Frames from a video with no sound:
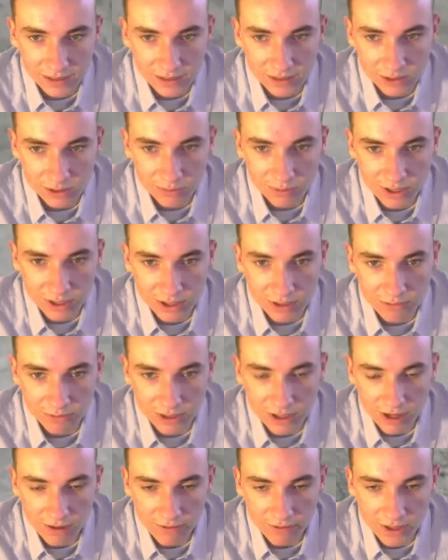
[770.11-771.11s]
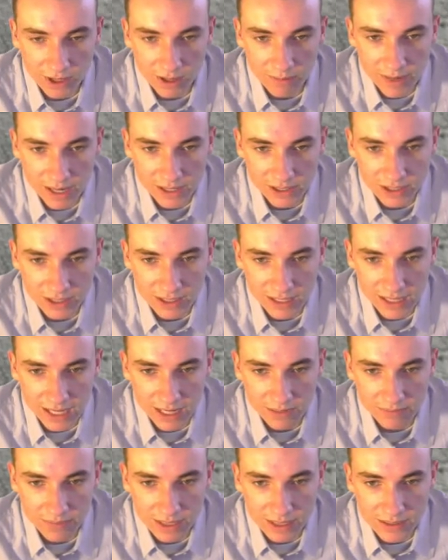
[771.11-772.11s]
Looks pretty good. We're covering up actually a
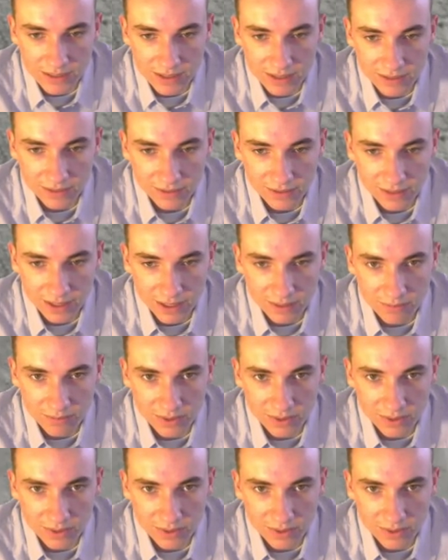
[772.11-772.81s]
lot of pieces under there,